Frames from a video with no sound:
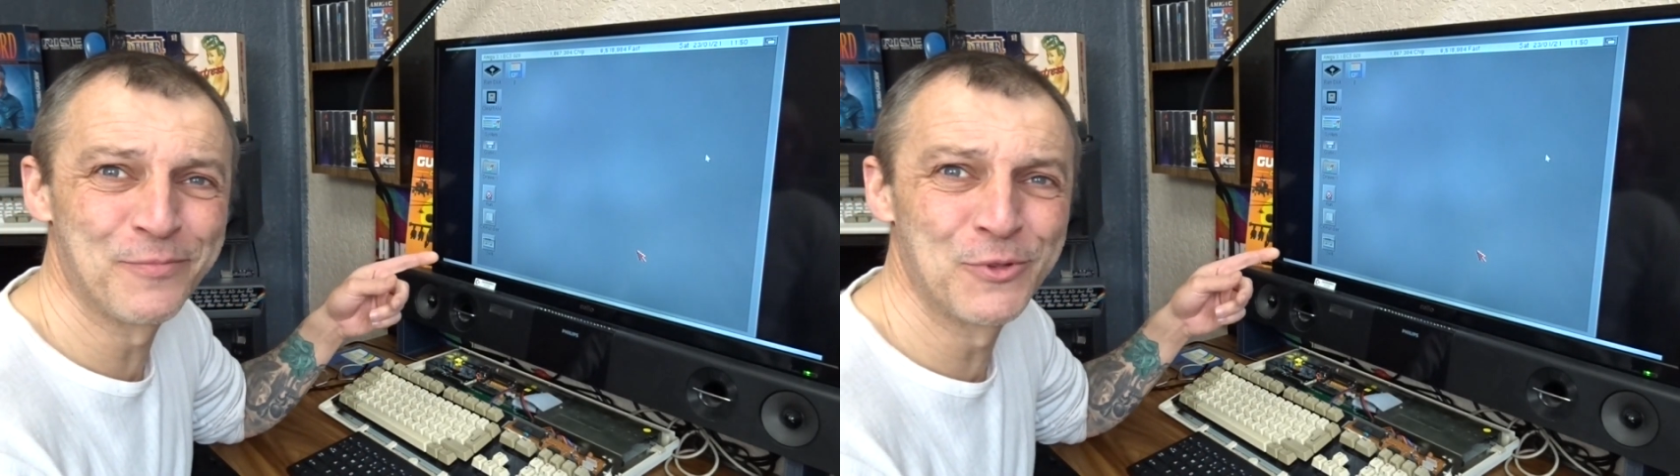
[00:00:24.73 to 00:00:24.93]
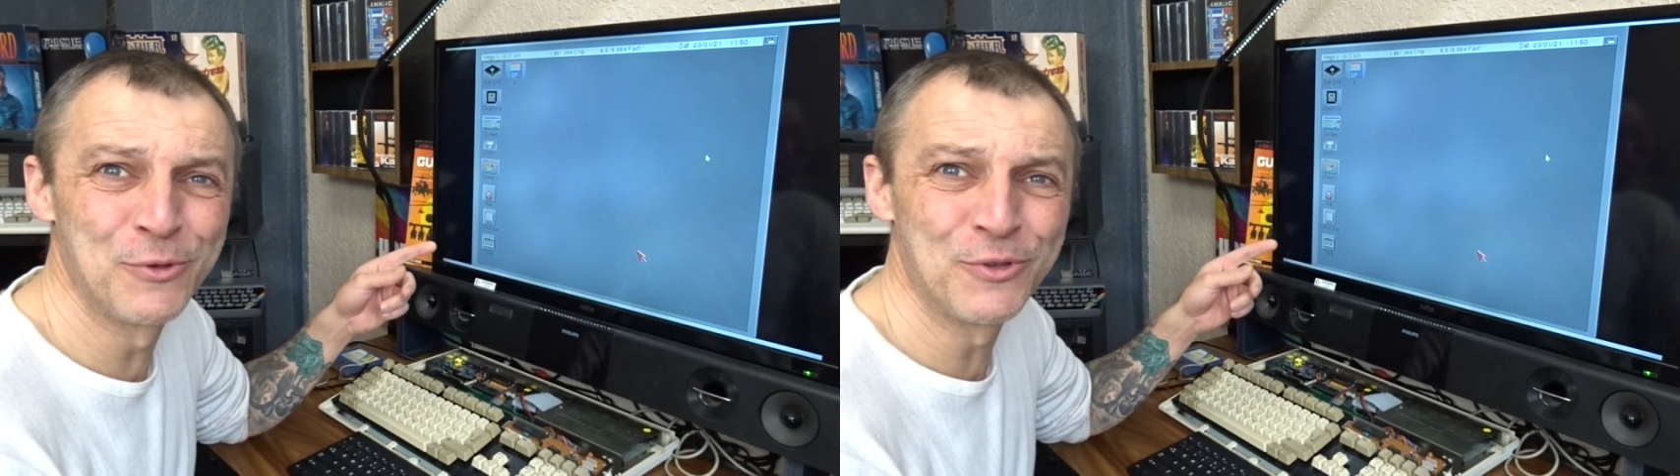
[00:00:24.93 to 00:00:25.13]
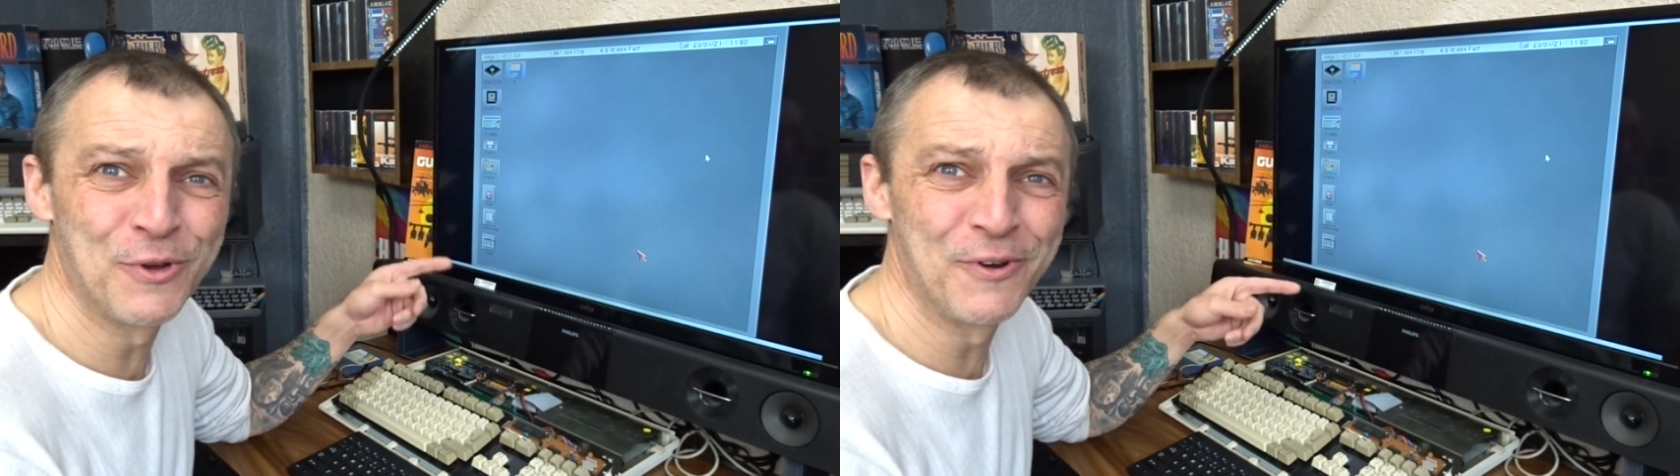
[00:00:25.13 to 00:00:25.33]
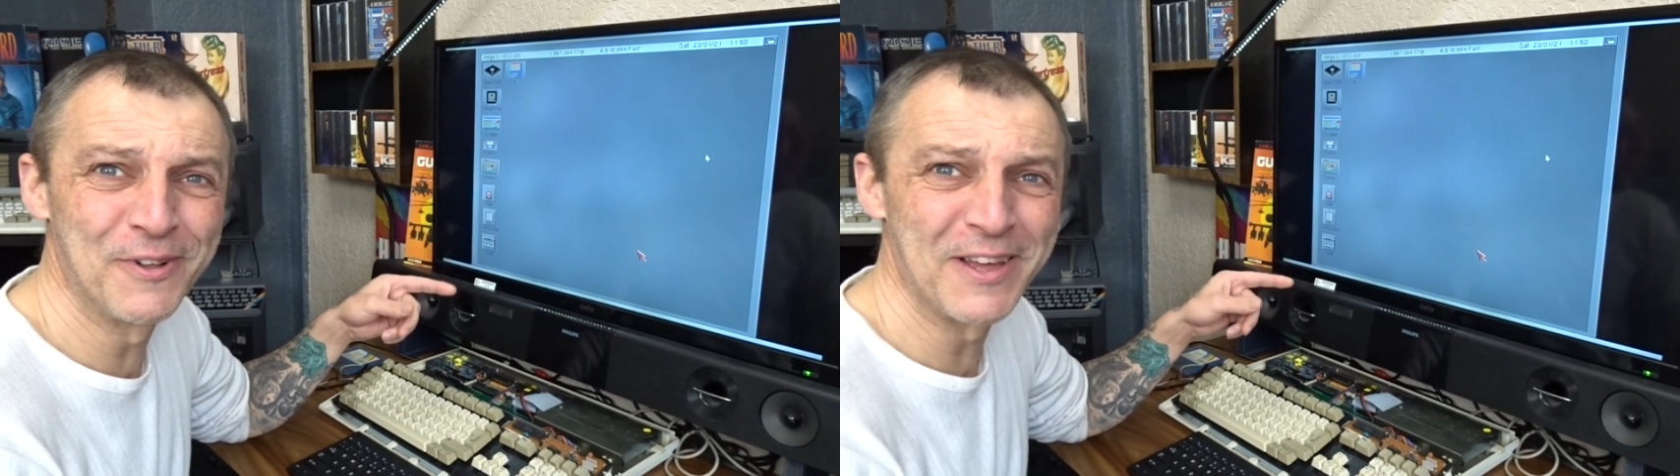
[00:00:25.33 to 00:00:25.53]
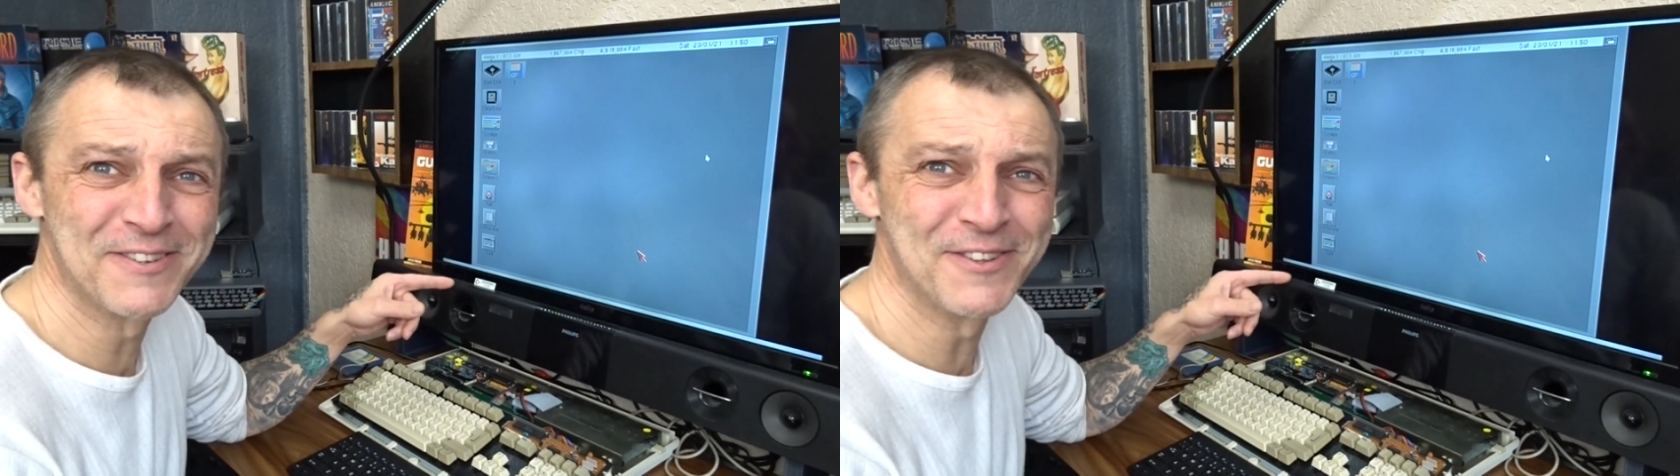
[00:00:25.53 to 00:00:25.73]
tutorial
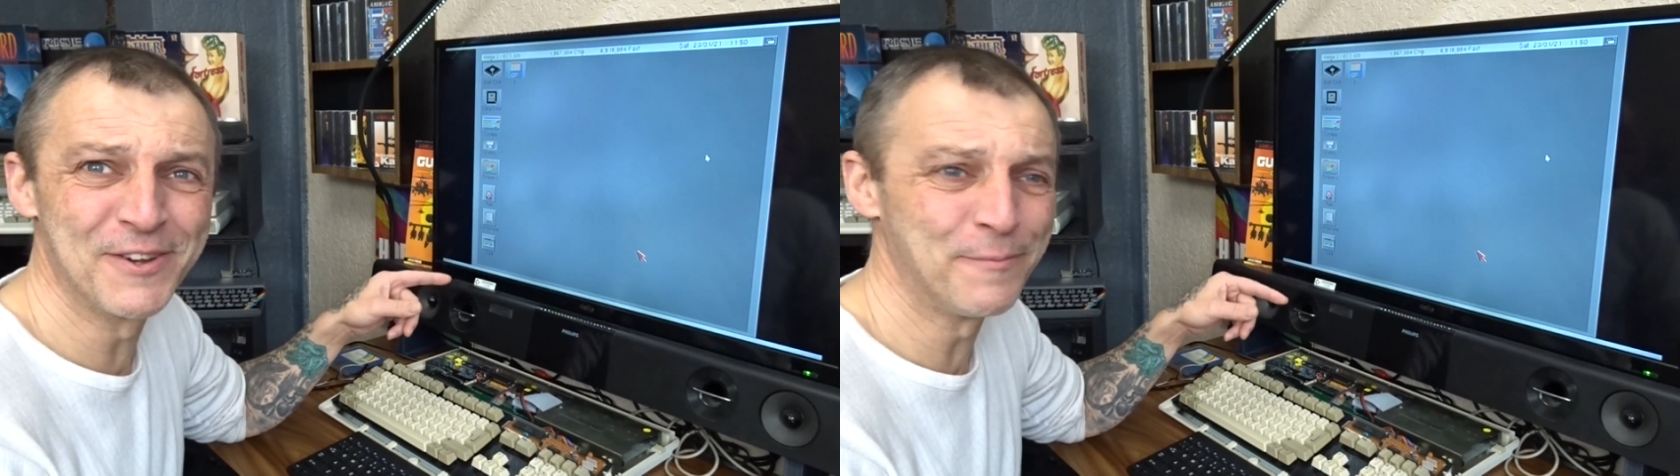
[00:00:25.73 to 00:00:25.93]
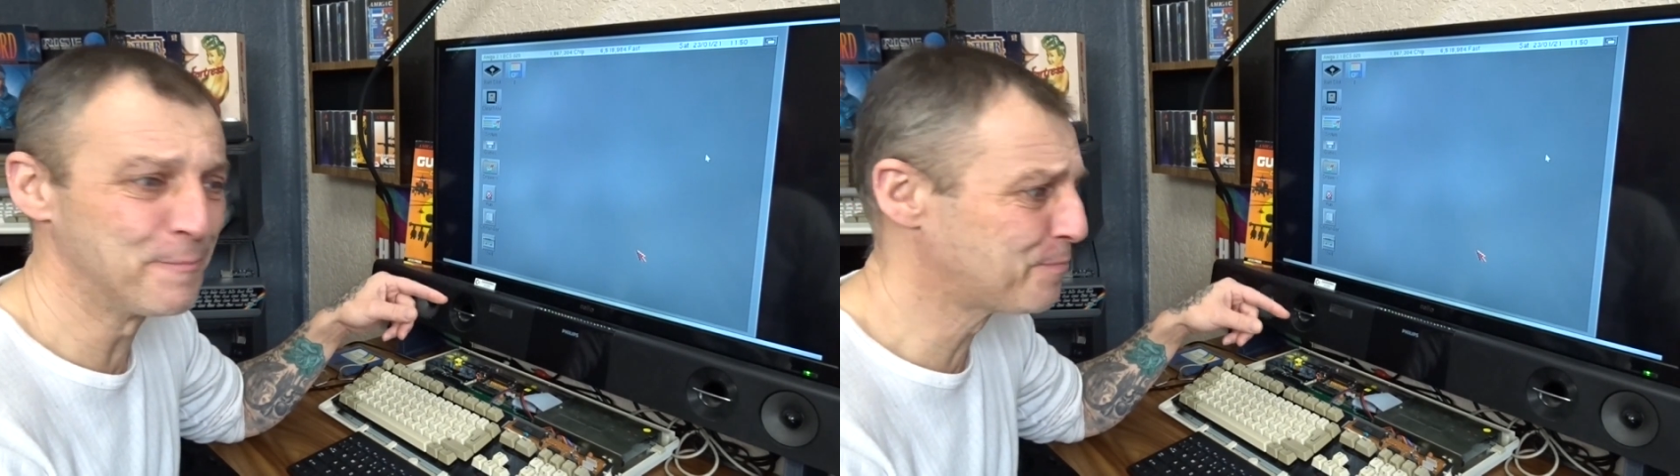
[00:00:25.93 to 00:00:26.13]
last night